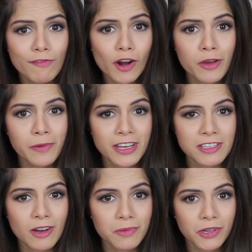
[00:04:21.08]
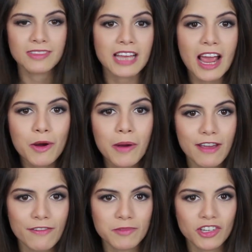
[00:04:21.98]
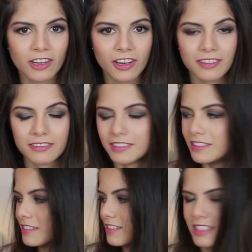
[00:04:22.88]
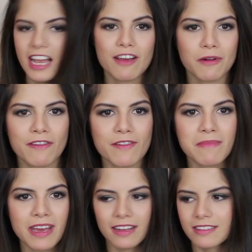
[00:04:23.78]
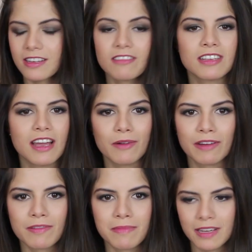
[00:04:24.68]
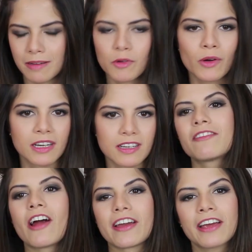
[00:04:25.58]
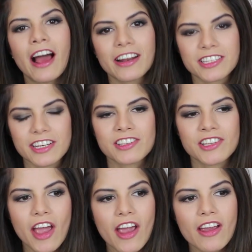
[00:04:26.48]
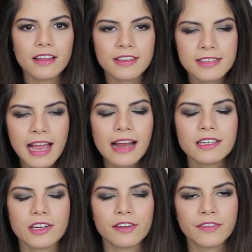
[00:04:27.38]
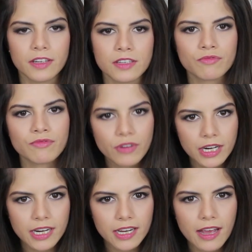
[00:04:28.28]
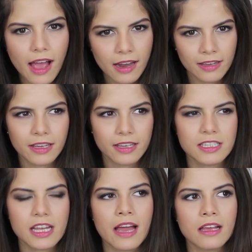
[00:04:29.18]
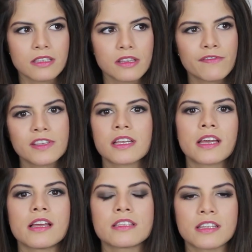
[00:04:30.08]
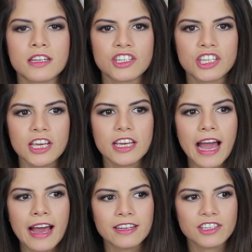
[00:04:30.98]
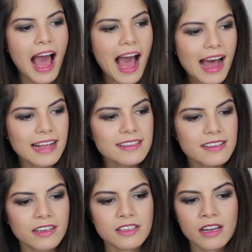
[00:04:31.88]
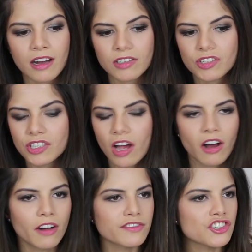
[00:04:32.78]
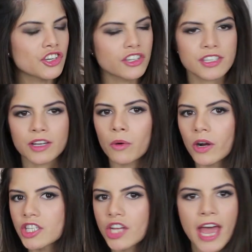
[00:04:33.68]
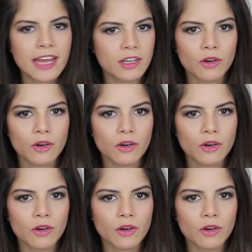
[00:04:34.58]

follow my example. Stay away from sugar. Stay away from me. Don't stay away from me. I'm quite nice. Right, calendar. So this calendar I feel is really elegant and sophisticated and chic and adds a touch of je ne sais quoi to any